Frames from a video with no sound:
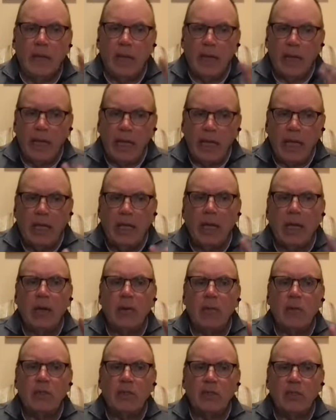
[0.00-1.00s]
And I
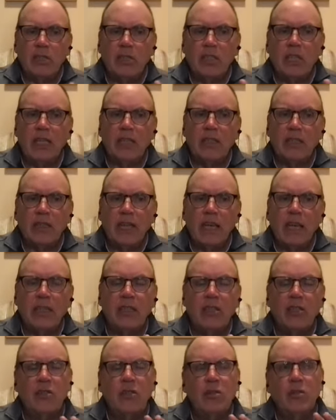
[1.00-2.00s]
would suggest that
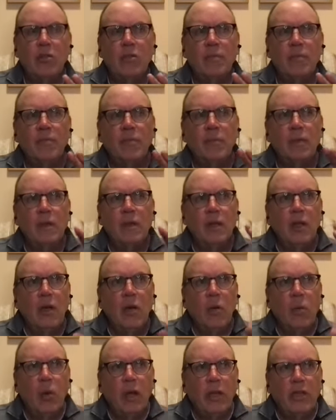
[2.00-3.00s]
you,
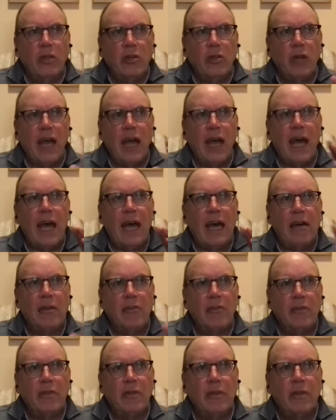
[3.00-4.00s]
when you
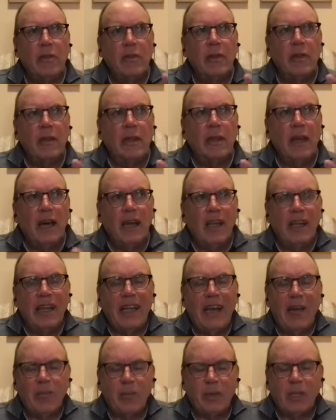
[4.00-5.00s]
have, uh,
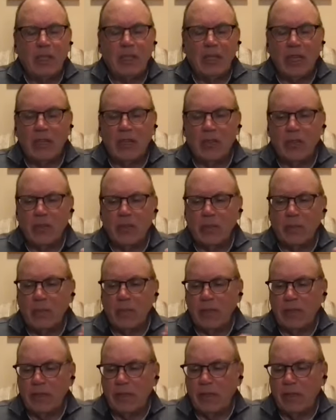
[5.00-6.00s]
now I'm going to contradict
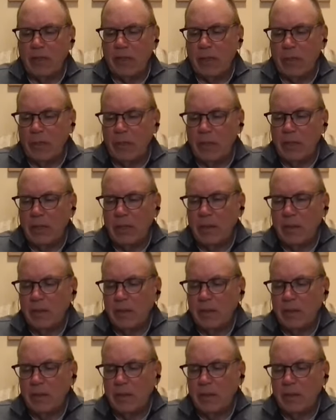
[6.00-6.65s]
myself a little bit.